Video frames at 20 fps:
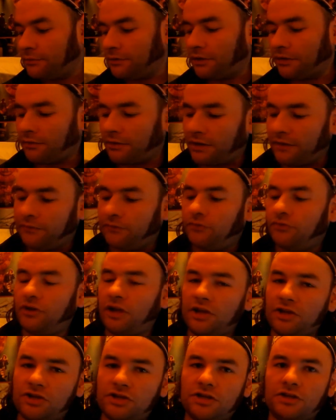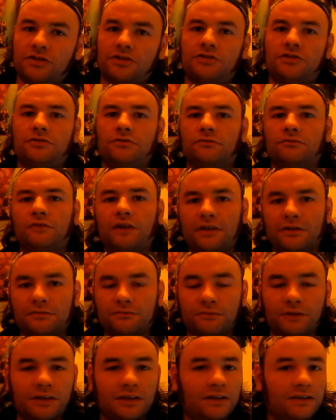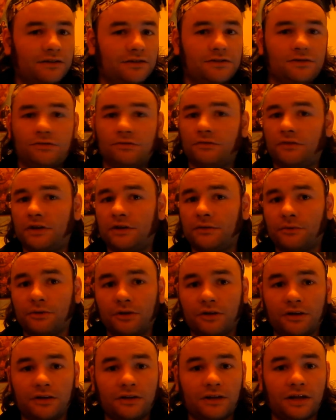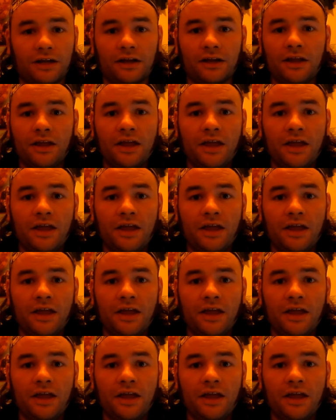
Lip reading: we don't have creationists or race realists or anyone like that